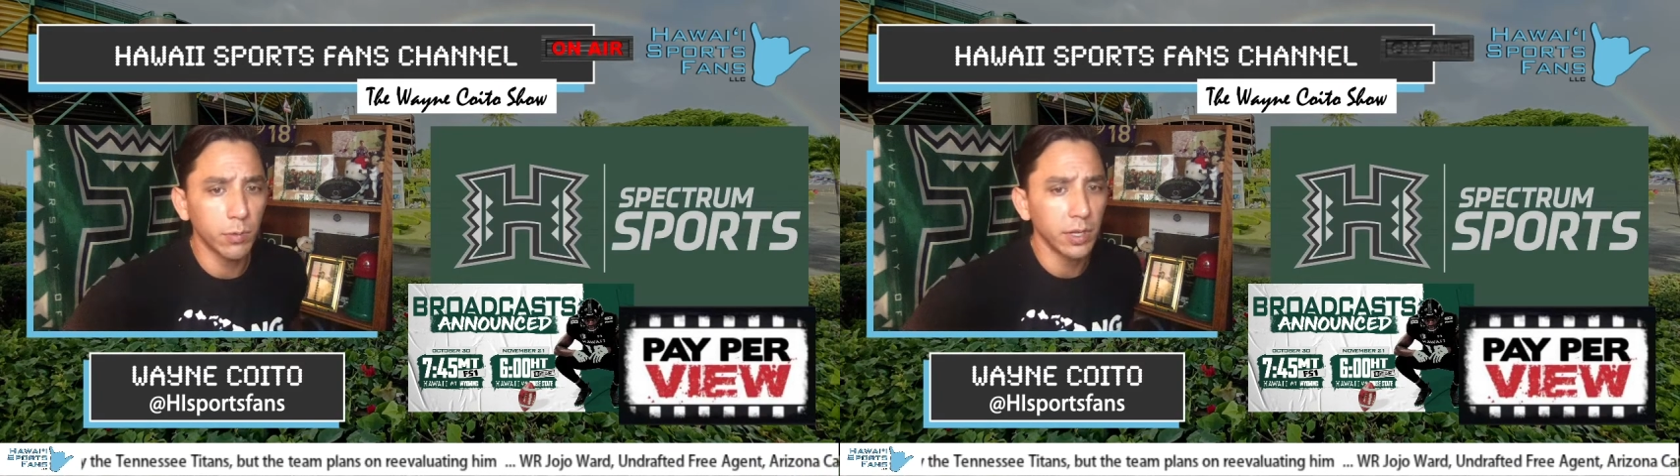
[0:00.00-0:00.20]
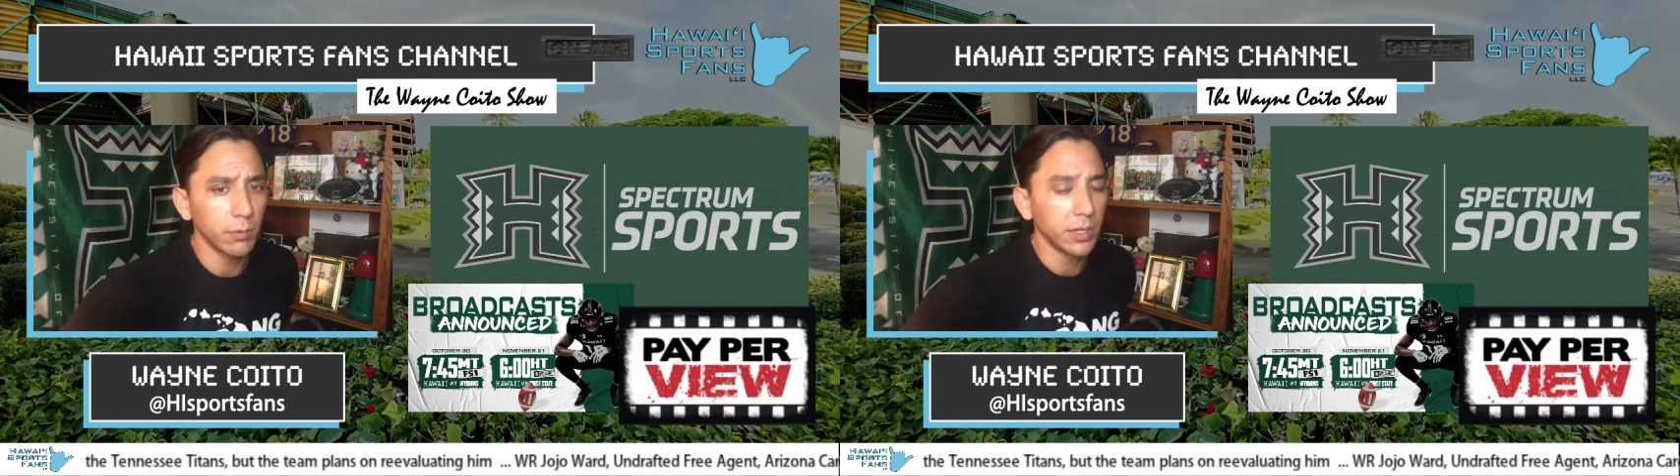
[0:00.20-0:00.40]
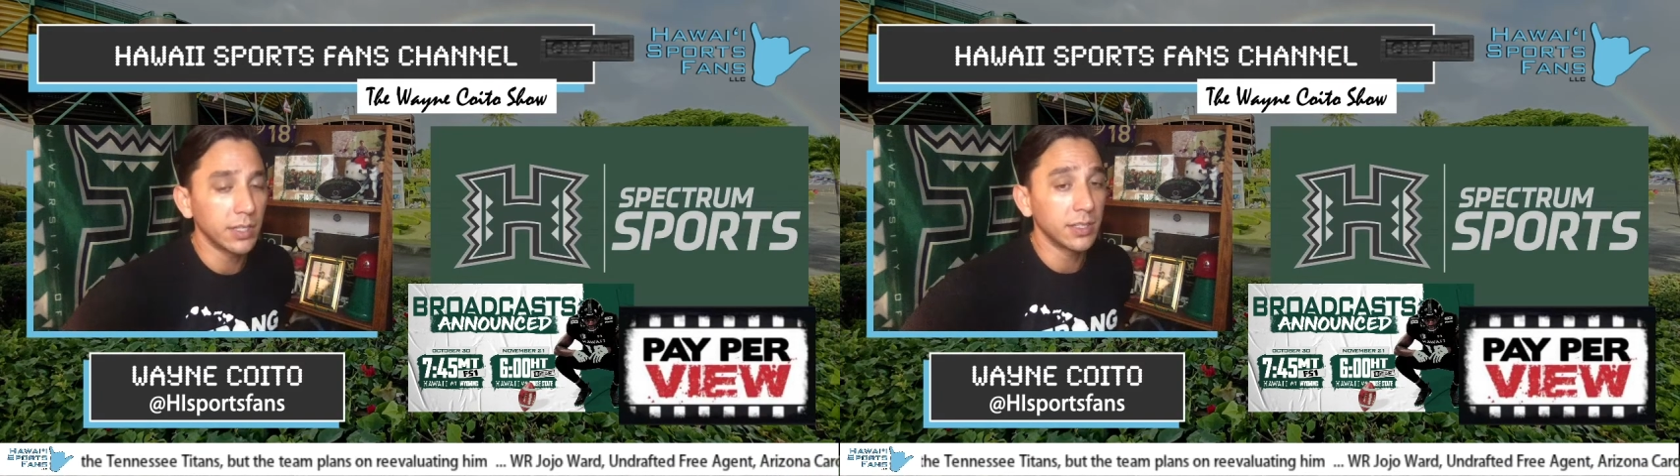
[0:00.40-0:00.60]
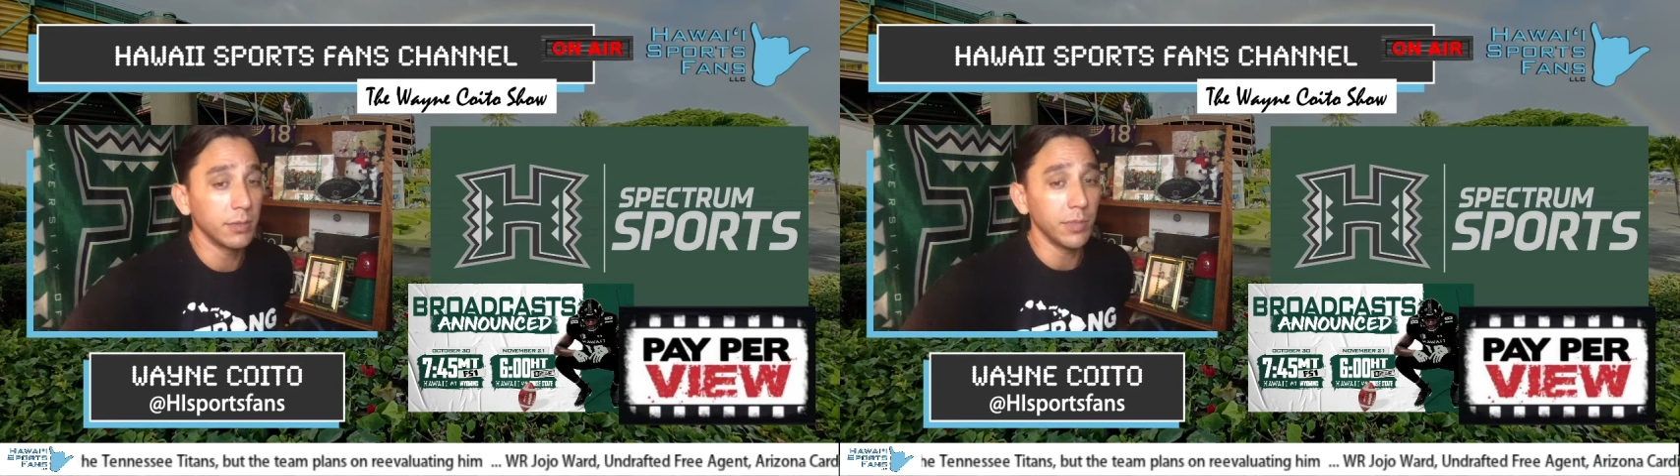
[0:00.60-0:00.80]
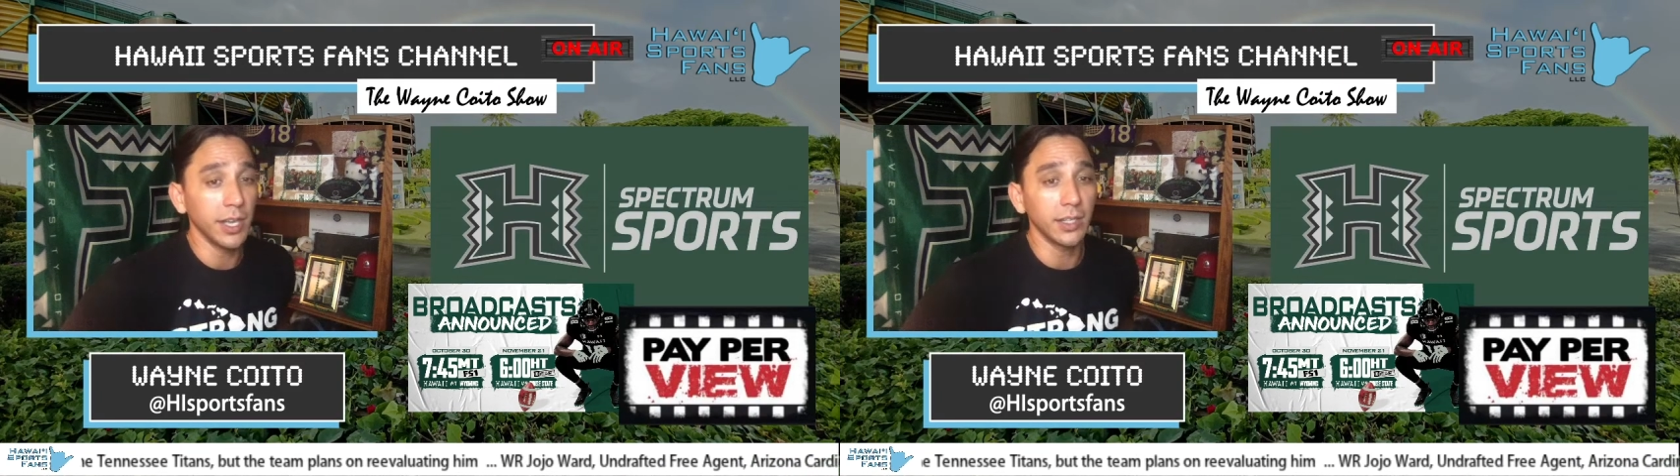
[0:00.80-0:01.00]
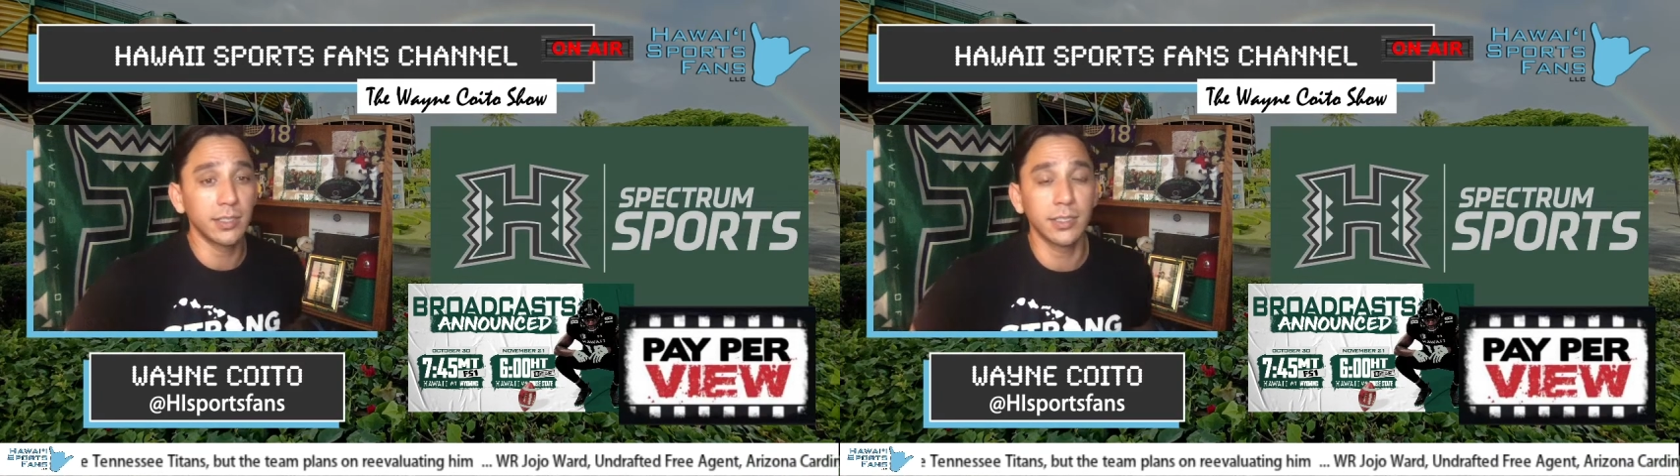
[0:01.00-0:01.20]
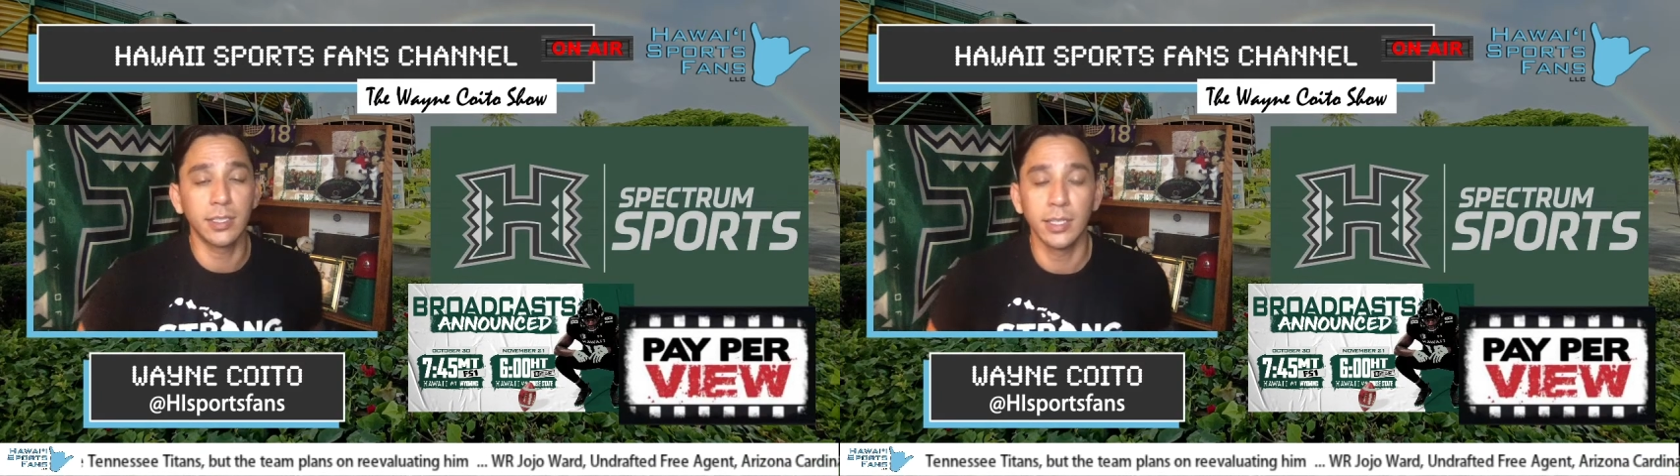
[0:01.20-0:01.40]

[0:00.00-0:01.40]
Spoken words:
and one on CBS